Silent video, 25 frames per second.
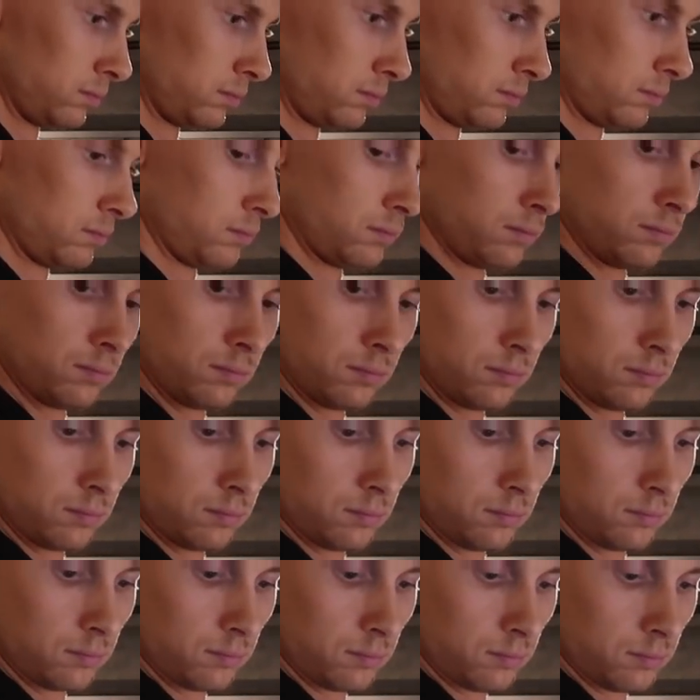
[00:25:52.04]

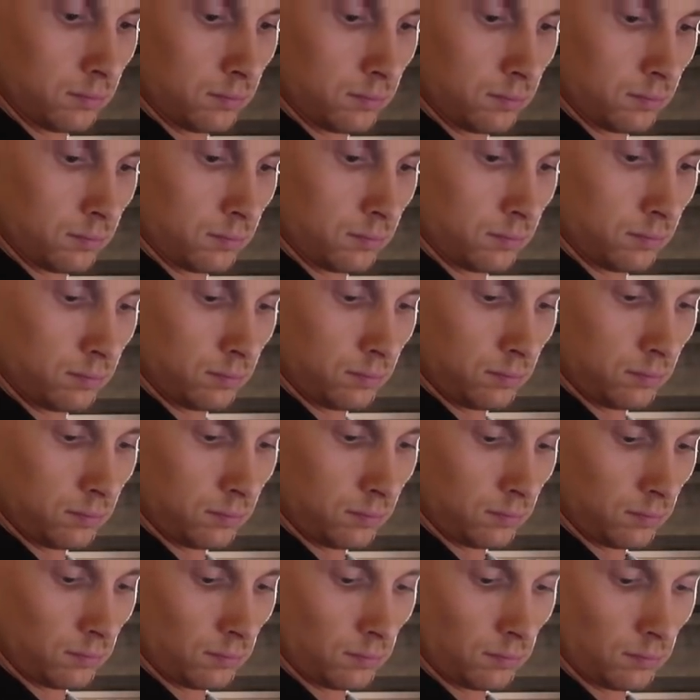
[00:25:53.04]

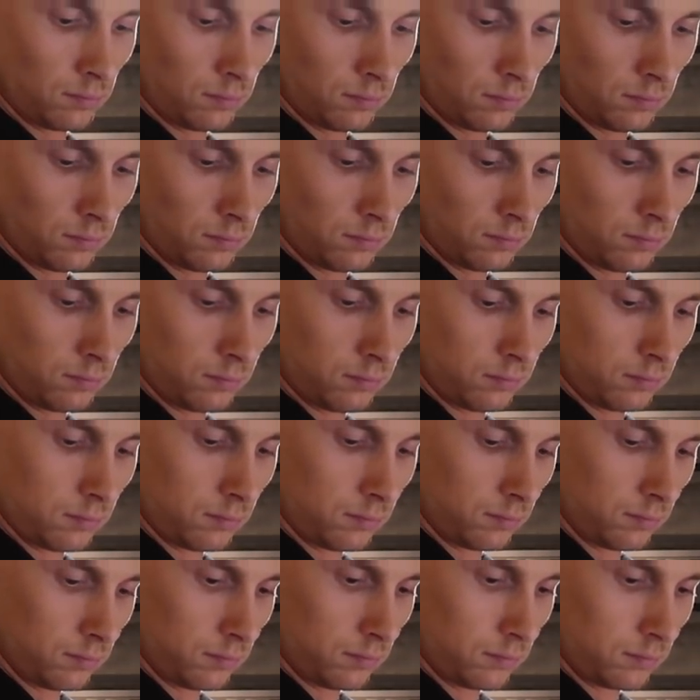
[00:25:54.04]

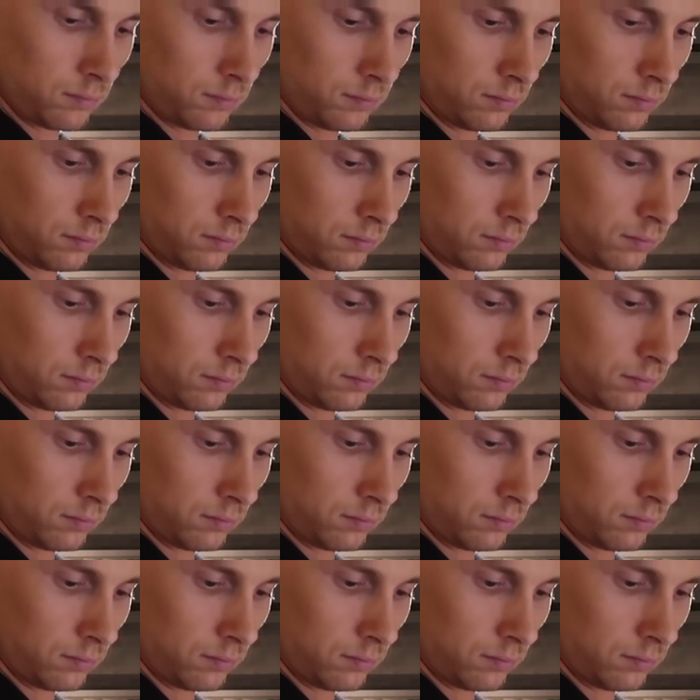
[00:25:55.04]
This person isn't speaking.